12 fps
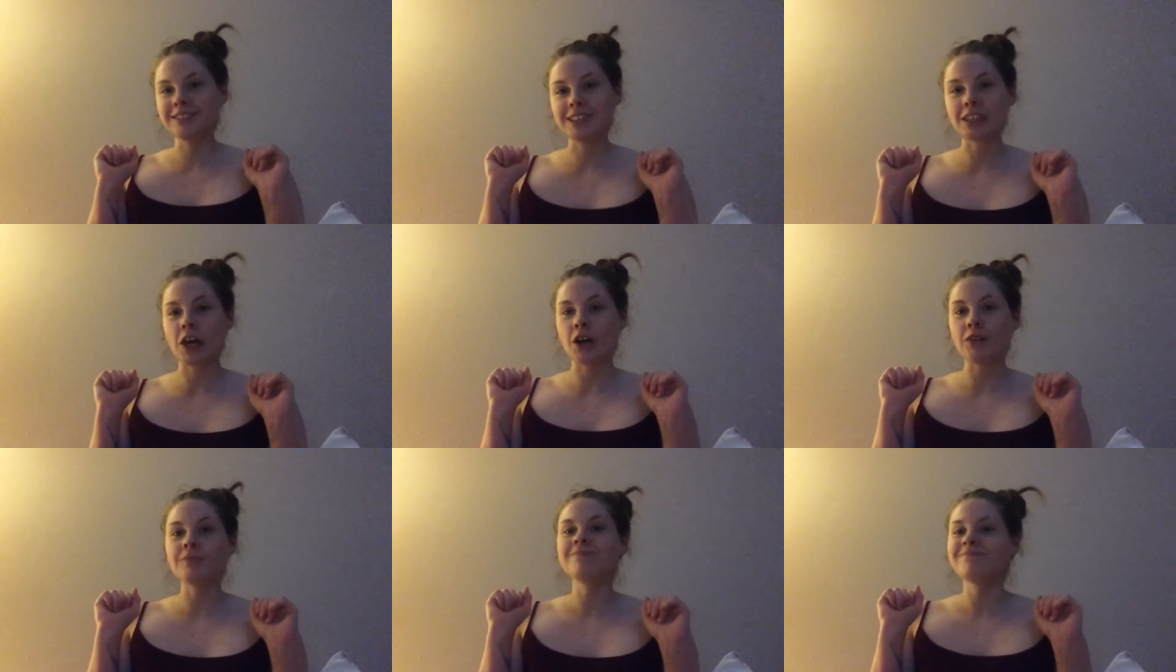So
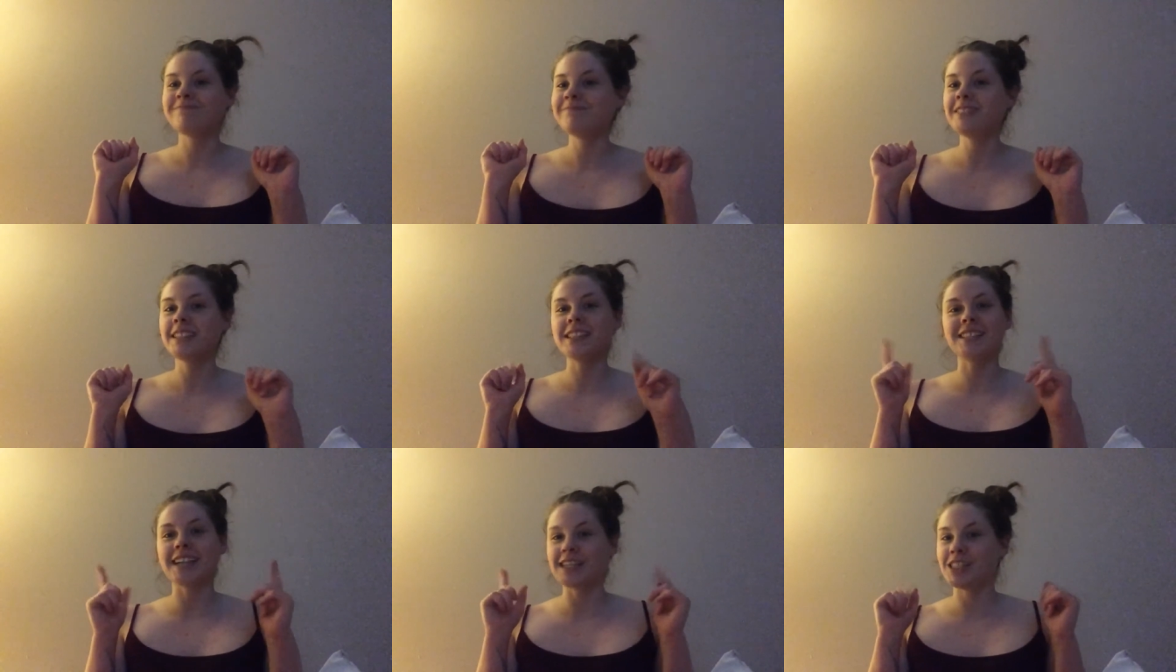
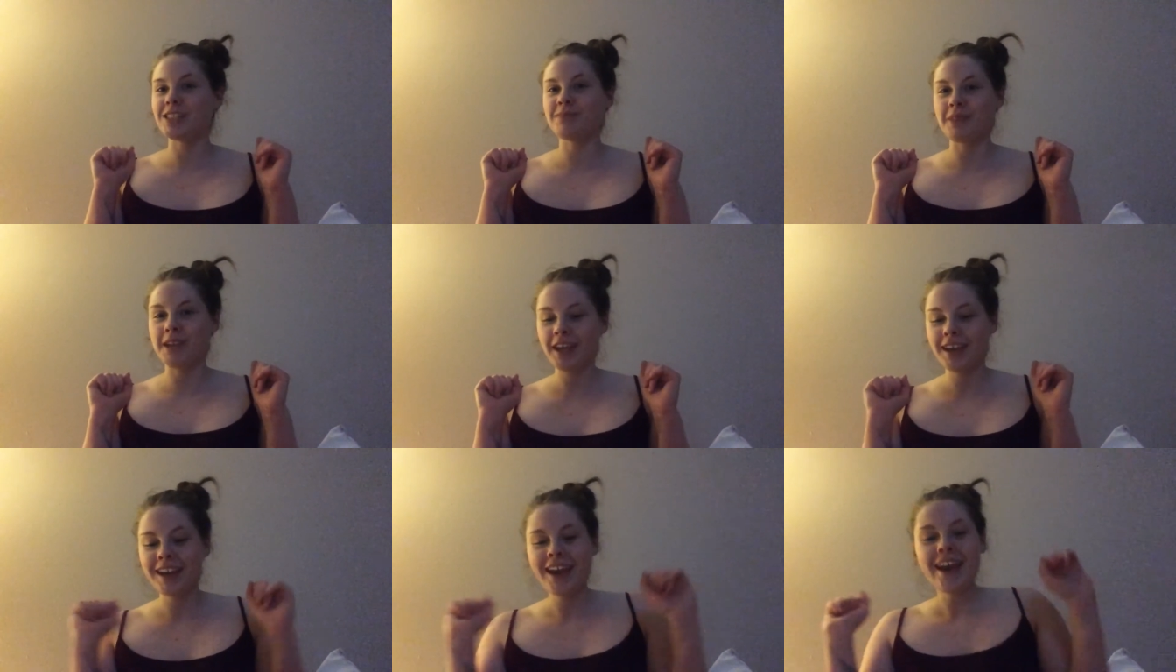not just me.
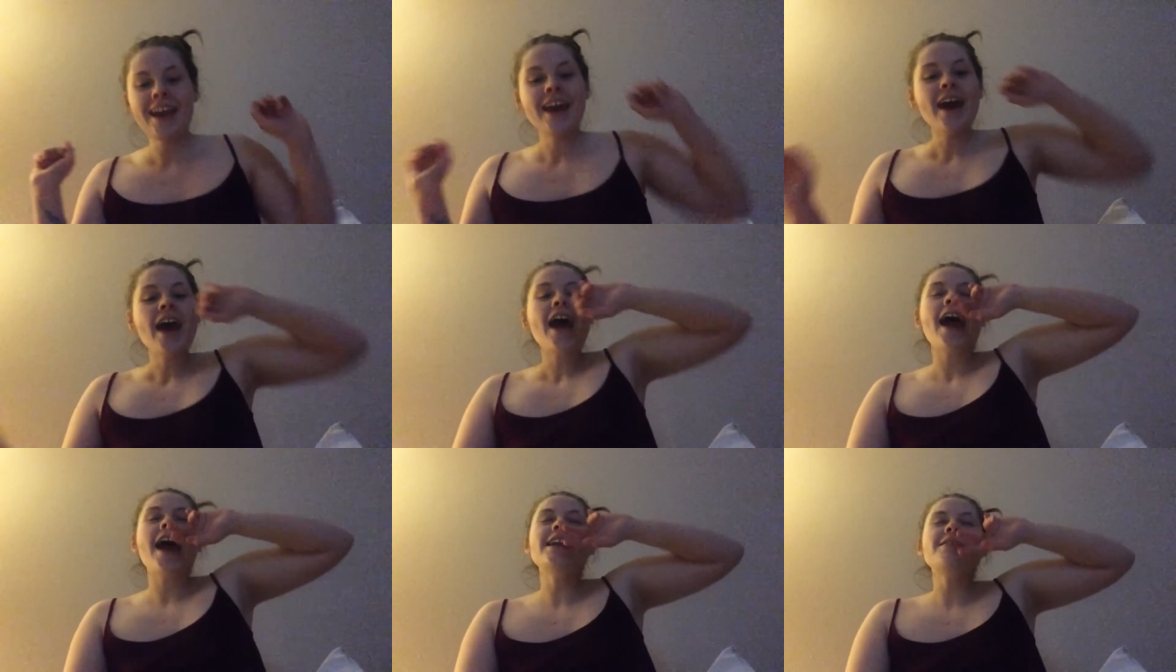
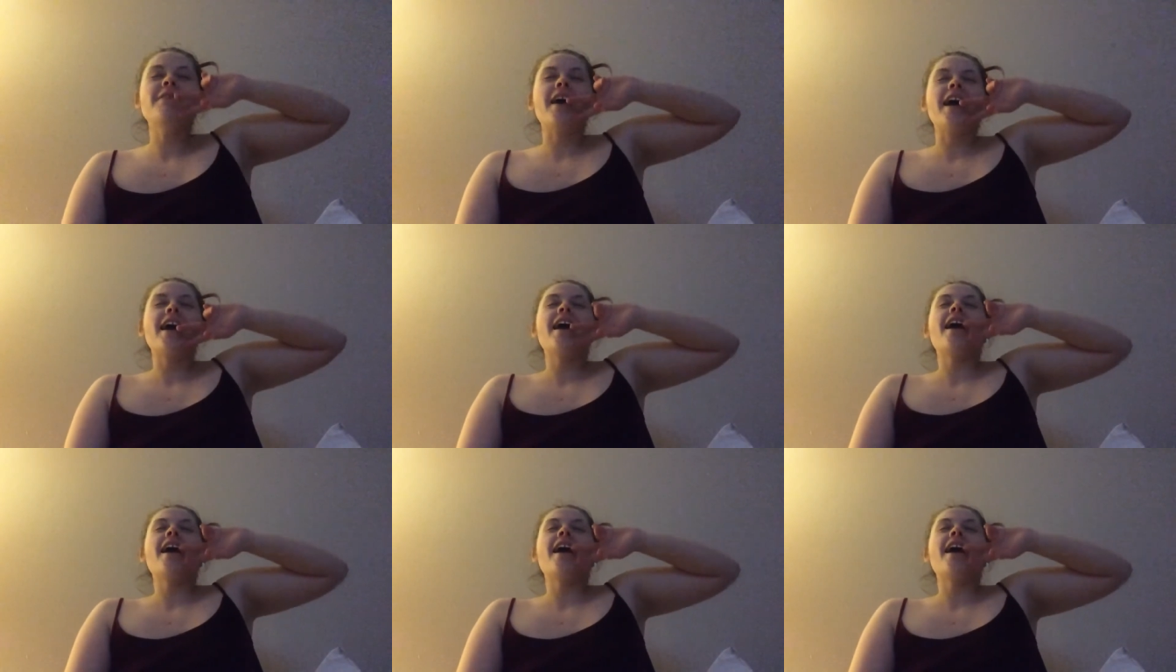Anyway,